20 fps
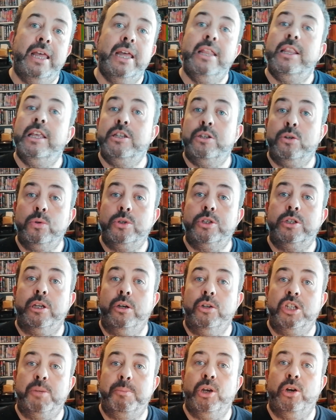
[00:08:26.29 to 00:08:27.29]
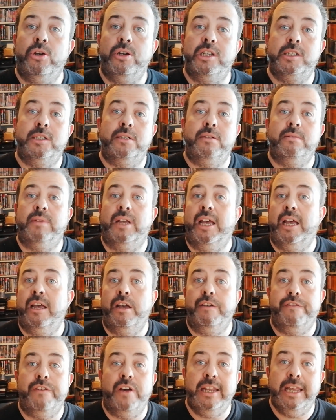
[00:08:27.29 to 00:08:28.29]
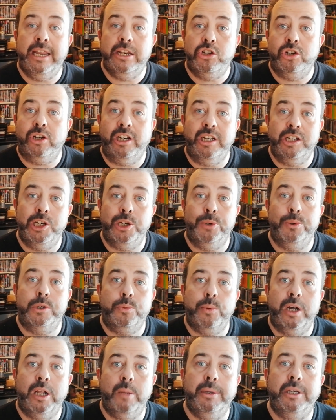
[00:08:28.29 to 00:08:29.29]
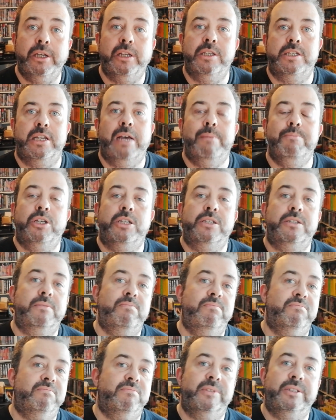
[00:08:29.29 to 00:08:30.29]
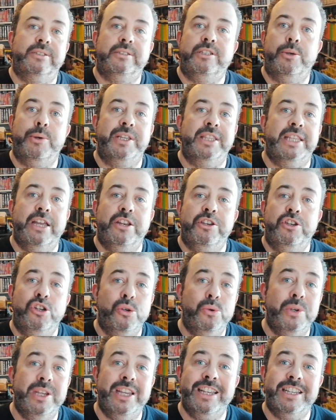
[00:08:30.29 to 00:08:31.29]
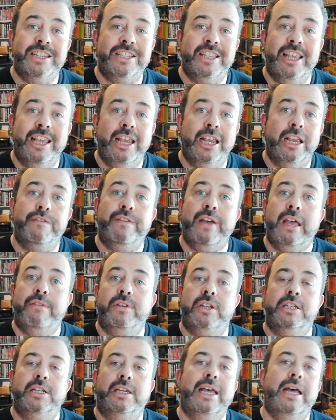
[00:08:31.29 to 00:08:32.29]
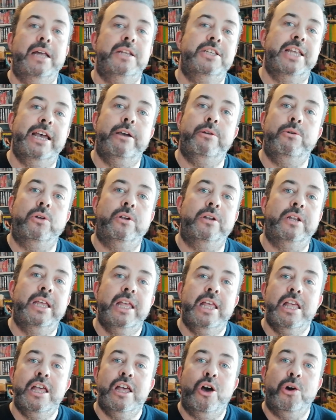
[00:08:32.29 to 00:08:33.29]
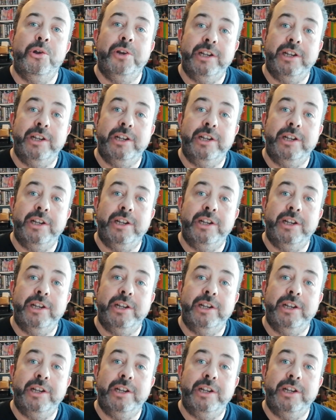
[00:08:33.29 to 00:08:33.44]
There's also, to be honest, a financial issue as well, because I'm just doing that New Year's thing of having to cut down on